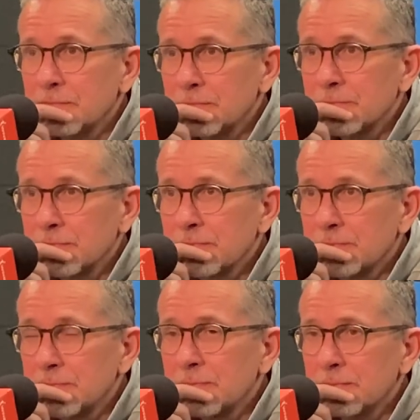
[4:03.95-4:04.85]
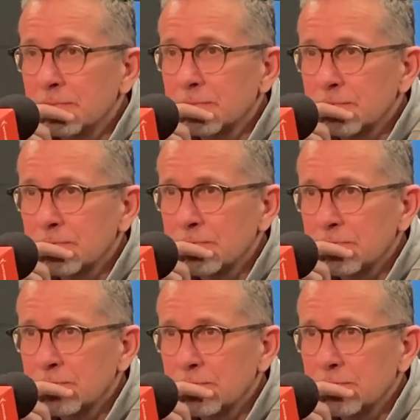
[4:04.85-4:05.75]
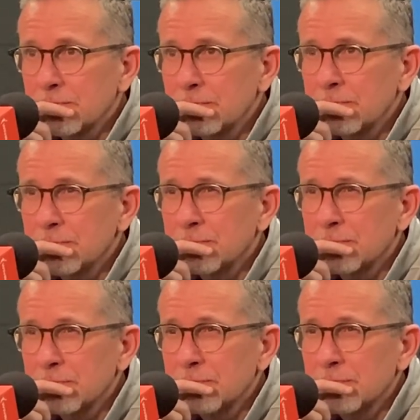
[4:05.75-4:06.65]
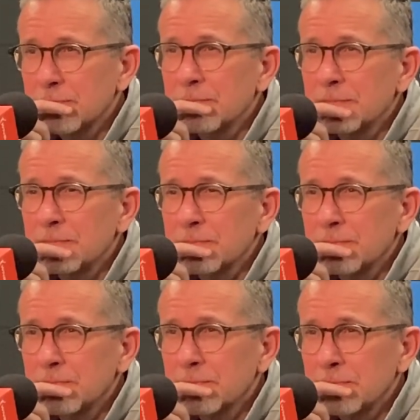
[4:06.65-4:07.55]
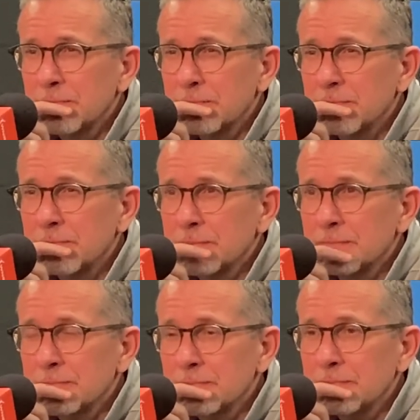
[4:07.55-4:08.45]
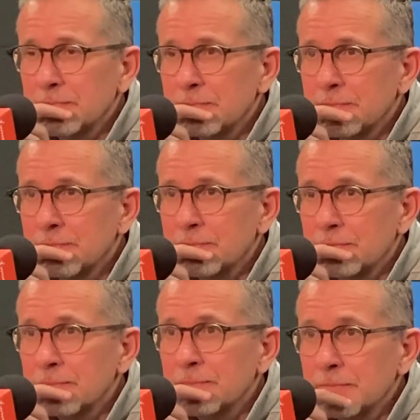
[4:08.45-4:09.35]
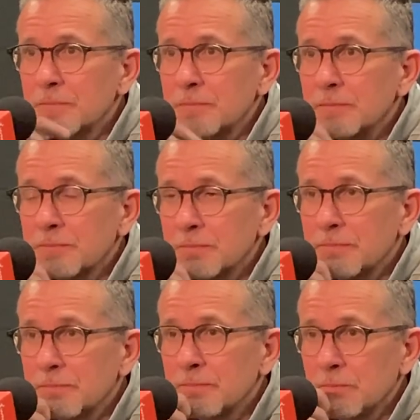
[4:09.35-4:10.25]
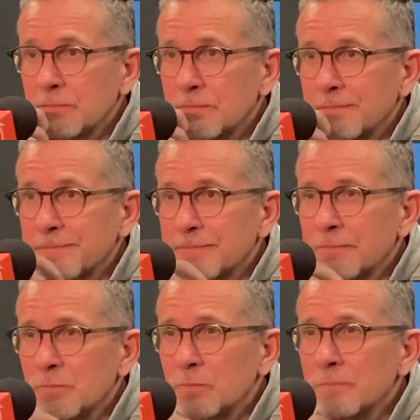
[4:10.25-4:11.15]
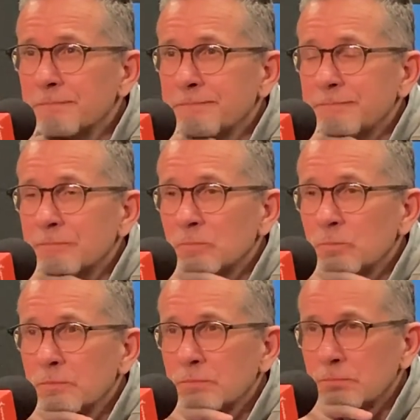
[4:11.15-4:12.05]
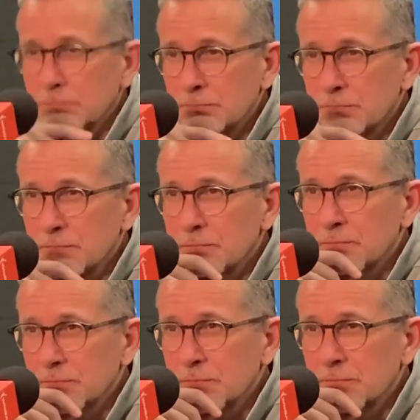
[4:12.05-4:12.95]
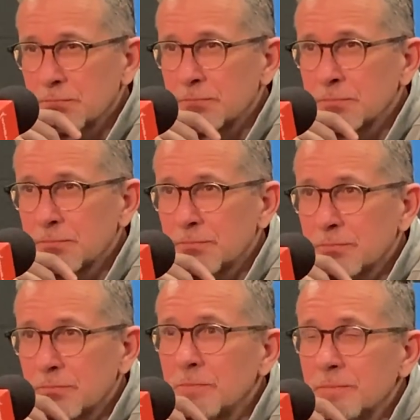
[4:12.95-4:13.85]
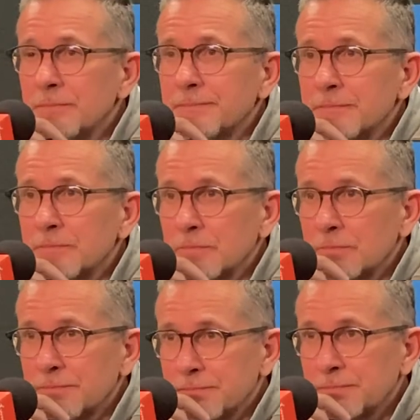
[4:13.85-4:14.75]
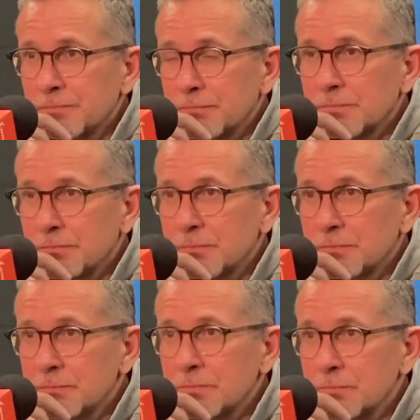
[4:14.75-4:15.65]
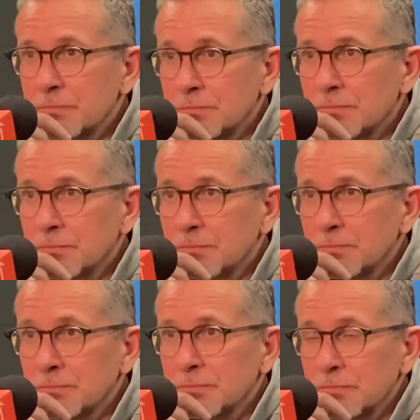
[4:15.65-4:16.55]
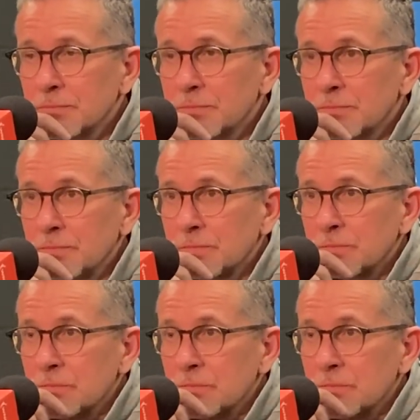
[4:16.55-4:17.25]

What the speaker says: I mean, how does this happen when you know that this is the possibility and you've, you know, inferred and preached that to the team? So, like, they know that worst-case scenario, you can get blown out.